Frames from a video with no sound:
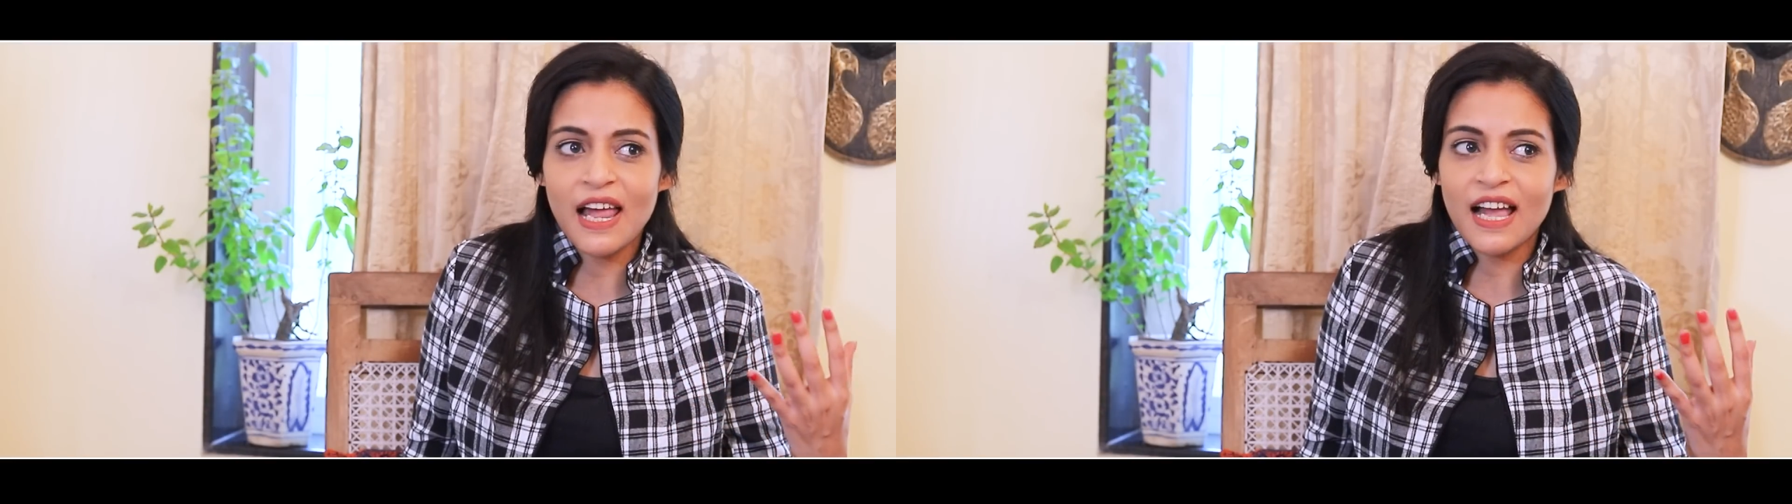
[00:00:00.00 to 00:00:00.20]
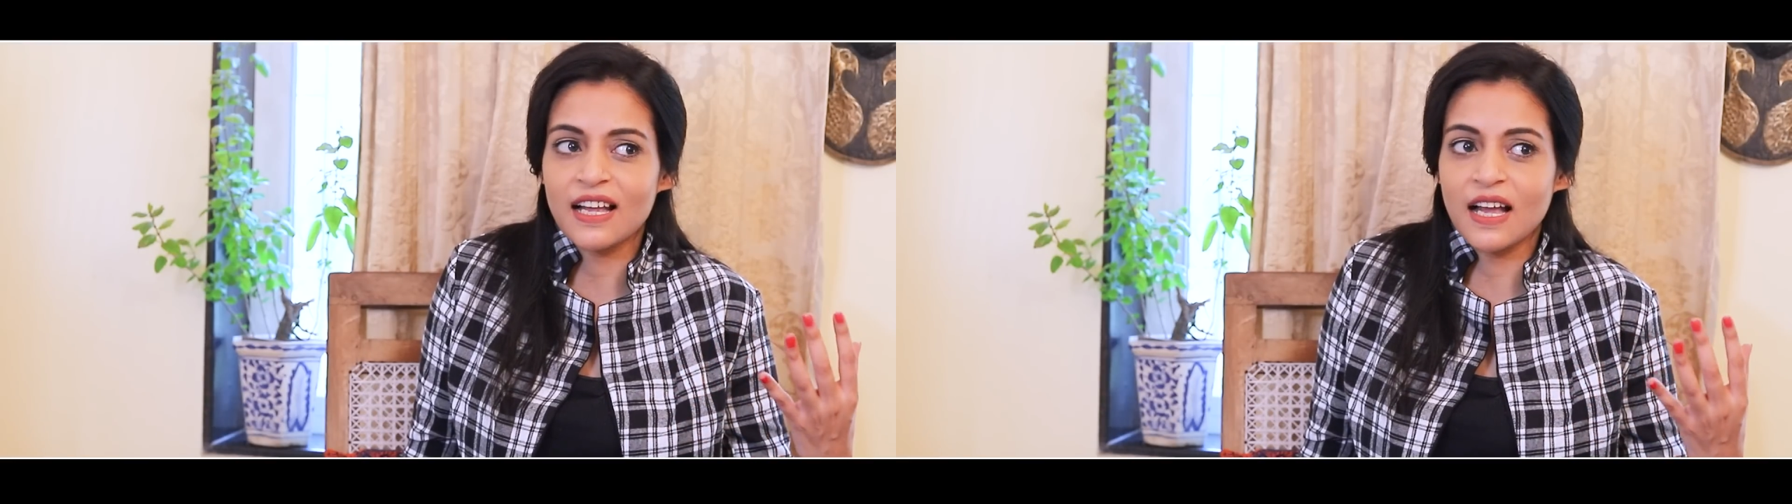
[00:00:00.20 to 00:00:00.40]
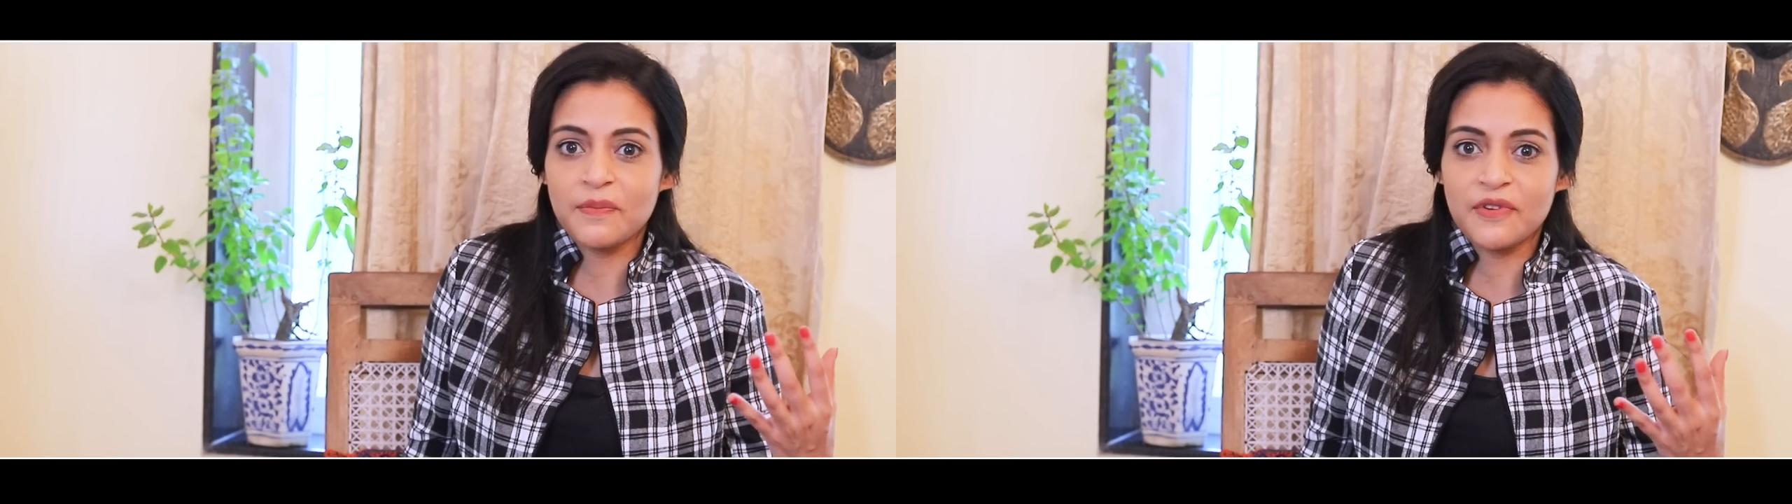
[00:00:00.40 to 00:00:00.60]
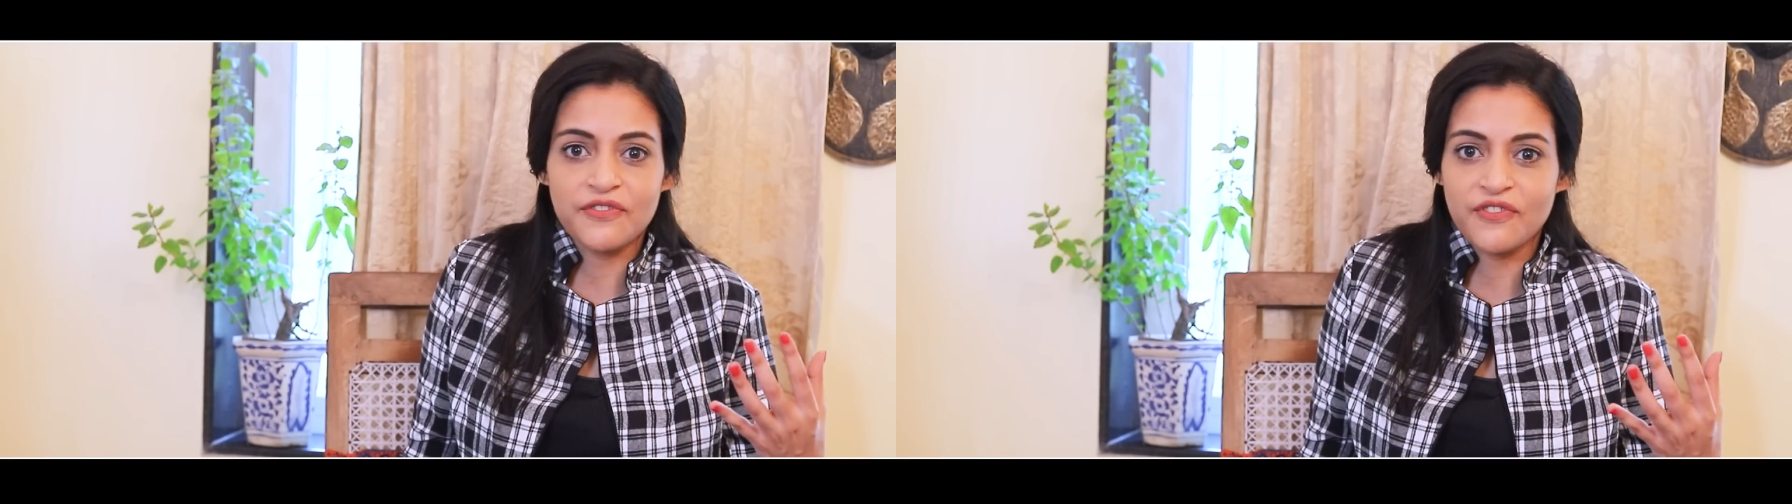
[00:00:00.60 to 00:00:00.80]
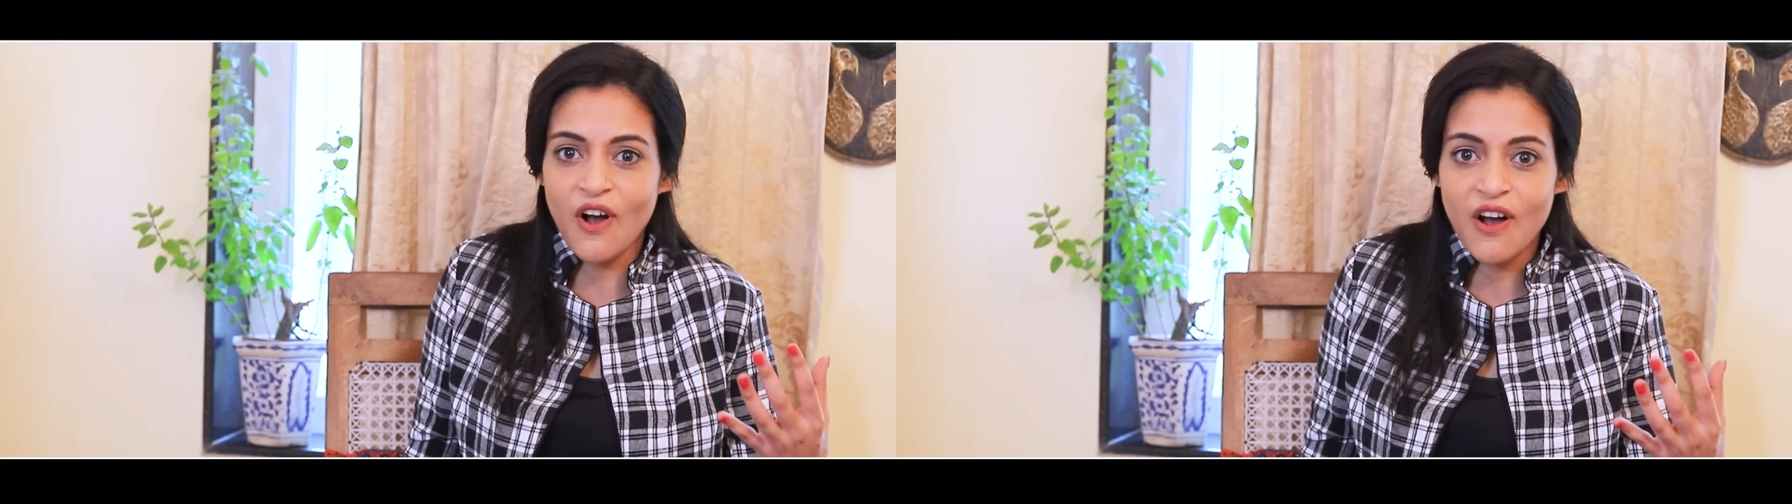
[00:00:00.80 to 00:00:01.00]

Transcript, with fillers: black cup of